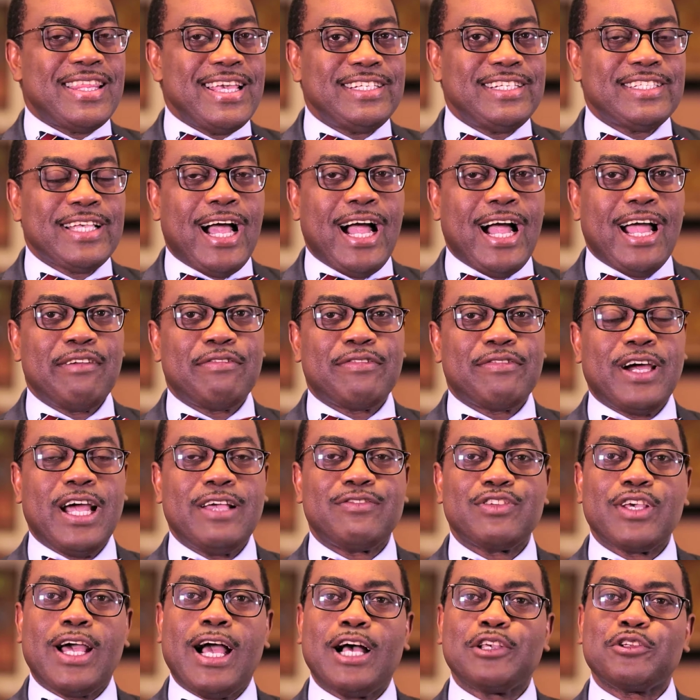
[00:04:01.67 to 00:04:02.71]
These high
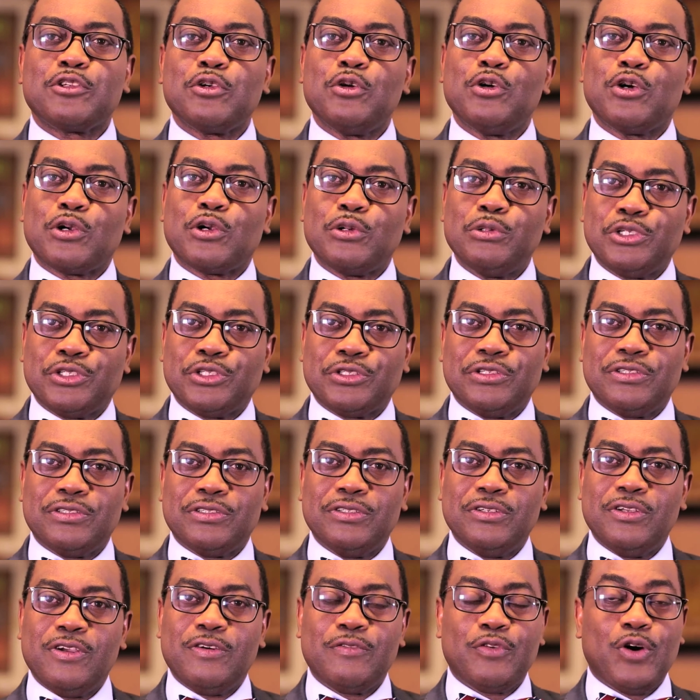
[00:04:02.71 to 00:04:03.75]
fives are so
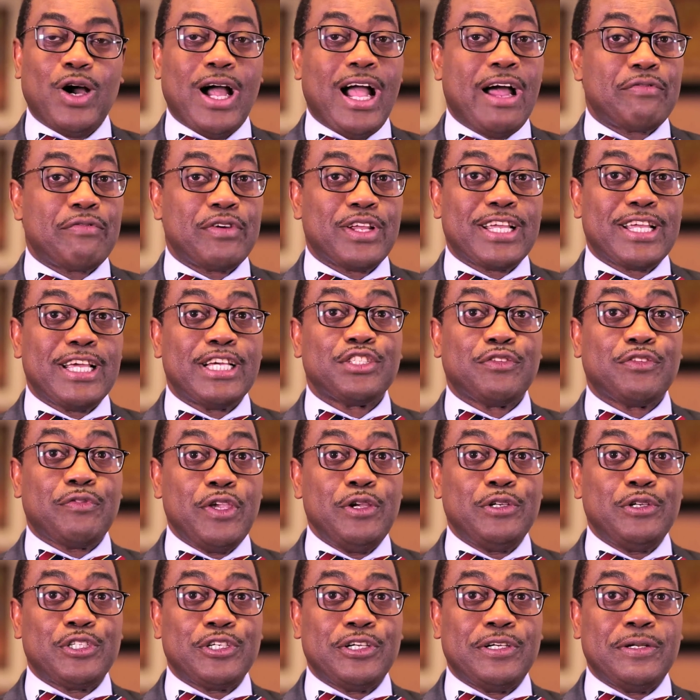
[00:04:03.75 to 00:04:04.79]
crucial for
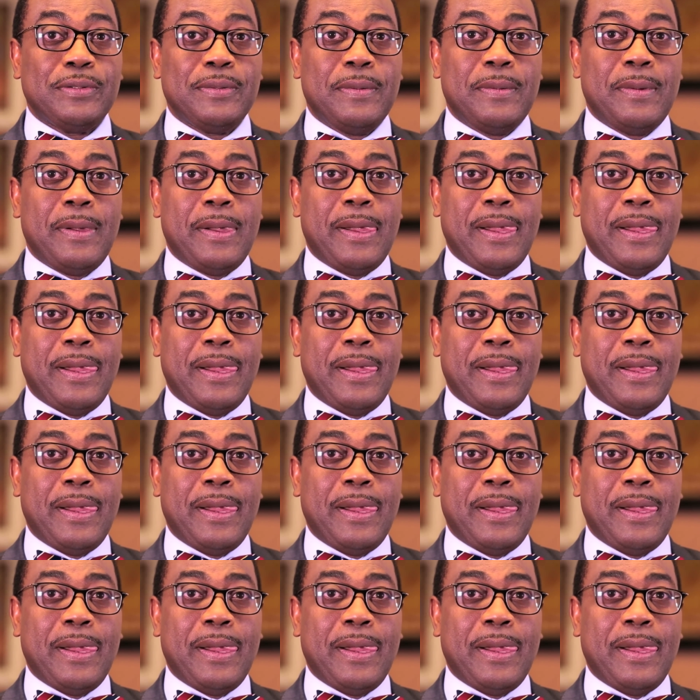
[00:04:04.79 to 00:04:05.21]
Africa's future,